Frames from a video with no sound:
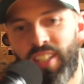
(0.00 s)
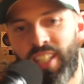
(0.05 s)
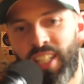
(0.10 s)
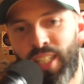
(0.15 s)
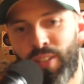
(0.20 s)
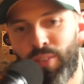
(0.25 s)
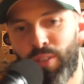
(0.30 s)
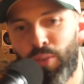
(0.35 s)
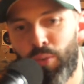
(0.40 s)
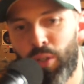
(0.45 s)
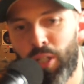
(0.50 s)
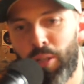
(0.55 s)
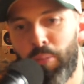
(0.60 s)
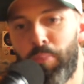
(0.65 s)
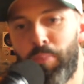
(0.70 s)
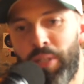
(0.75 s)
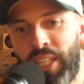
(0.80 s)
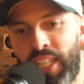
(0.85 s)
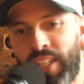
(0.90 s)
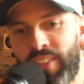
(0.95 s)
He would want a
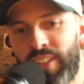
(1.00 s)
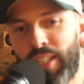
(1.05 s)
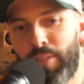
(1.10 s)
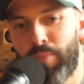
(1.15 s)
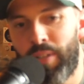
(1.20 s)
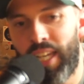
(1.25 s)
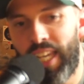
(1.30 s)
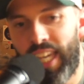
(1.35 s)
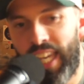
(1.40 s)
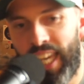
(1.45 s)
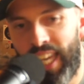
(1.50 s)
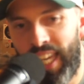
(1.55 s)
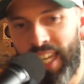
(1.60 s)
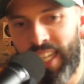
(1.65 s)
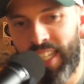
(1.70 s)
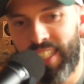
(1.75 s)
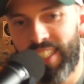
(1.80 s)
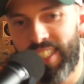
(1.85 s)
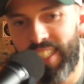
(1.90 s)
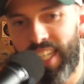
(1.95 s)
beer in my
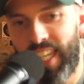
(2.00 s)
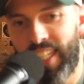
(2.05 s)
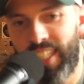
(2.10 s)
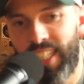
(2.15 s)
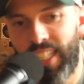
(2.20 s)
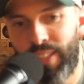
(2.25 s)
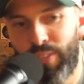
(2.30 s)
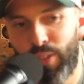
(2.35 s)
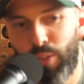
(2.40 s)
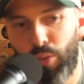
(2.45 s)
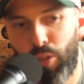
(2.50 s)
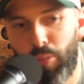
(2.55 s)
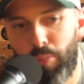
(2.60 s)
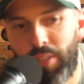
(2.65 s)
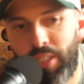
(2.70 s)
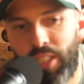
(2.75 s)
hand, and he would want me